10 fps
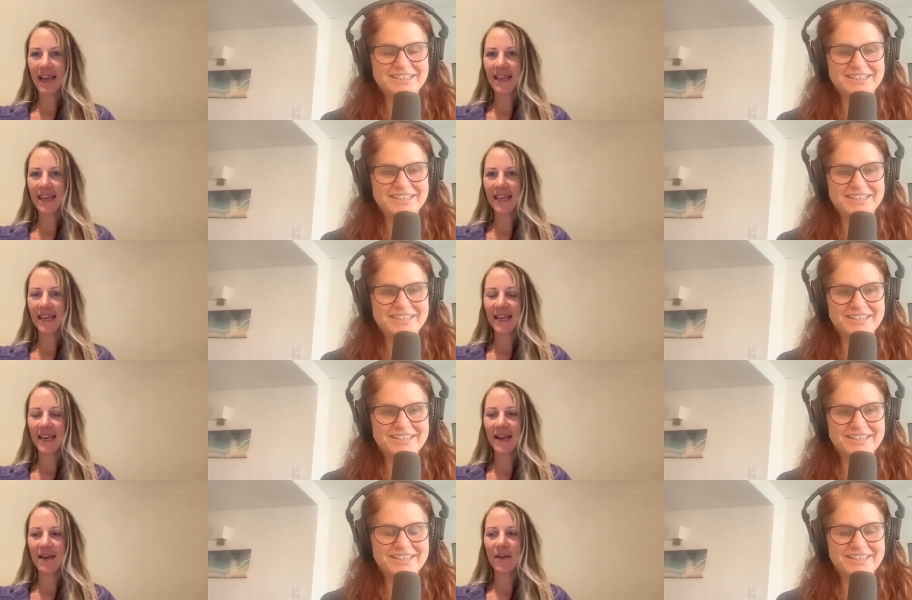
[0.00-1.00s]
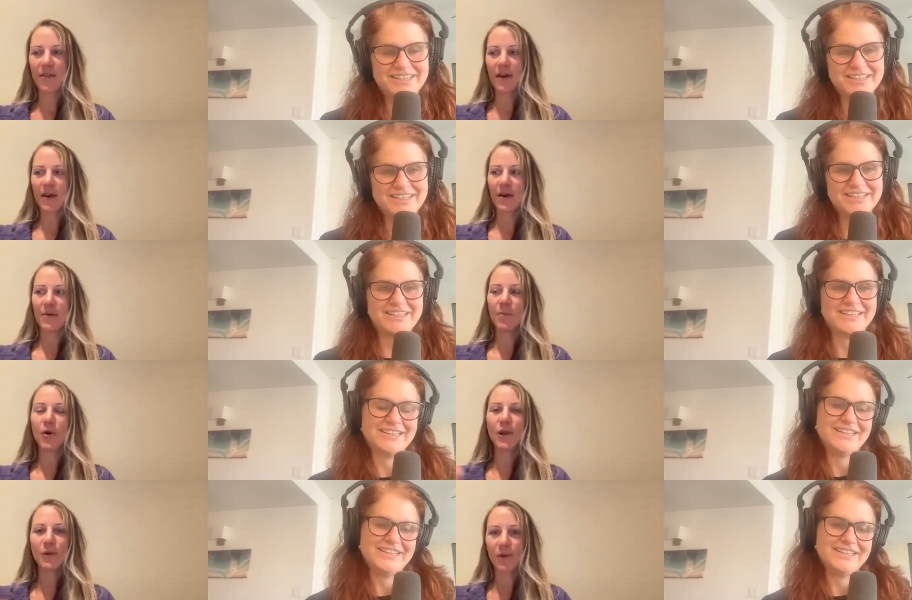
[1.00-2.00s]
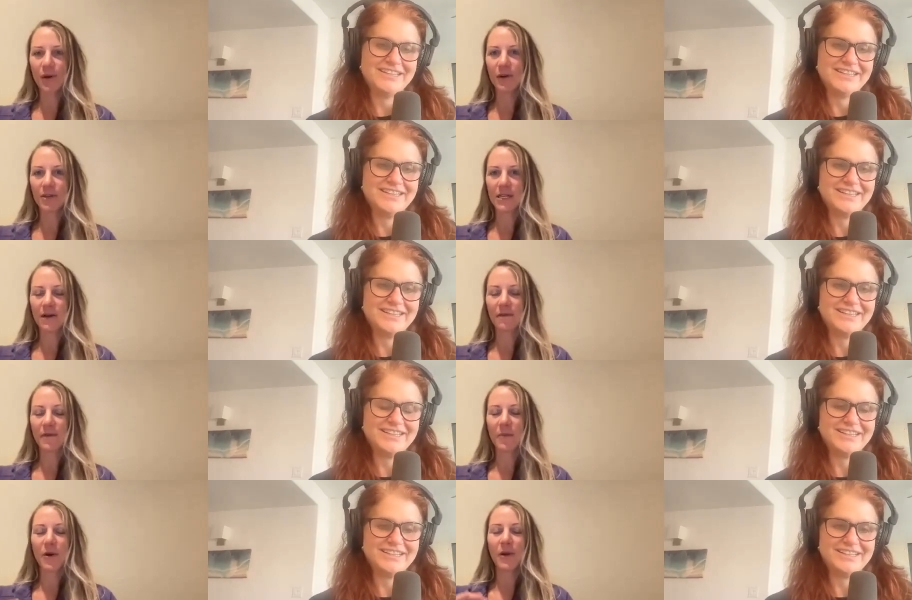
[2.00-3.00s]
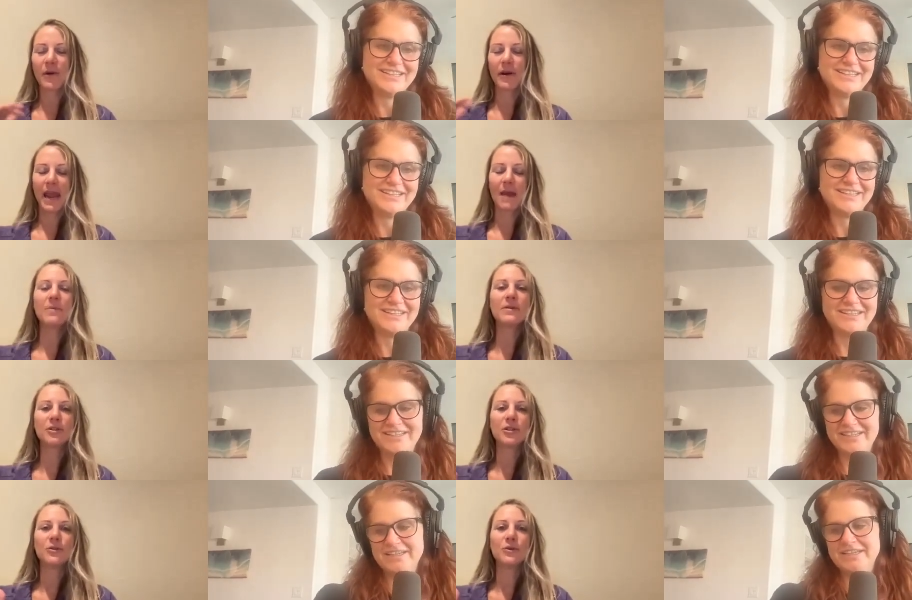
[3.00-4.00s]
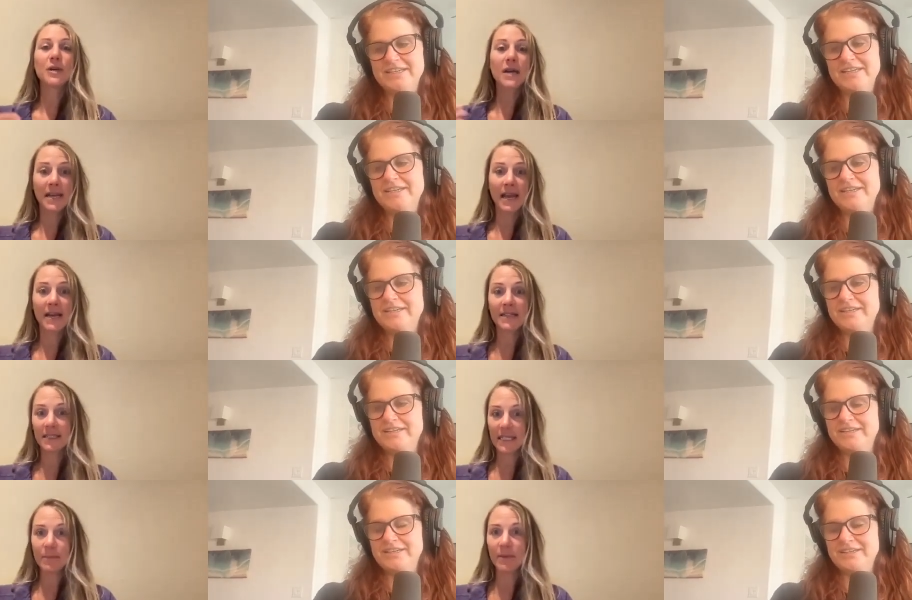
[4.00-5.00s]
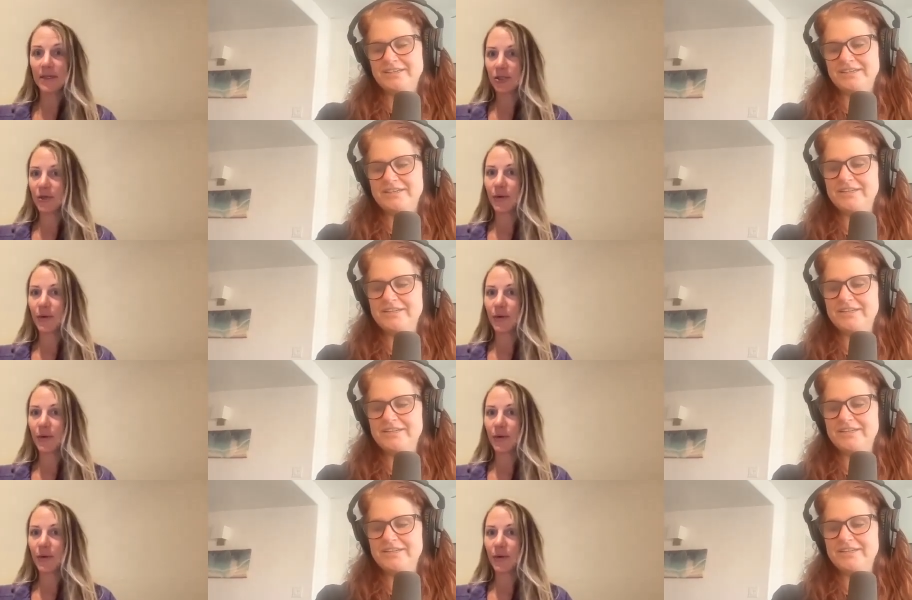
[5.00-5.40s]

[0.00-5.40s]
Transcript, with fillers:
Speaker 1: I think that the more you know yourself or the more you are able to connect deeply to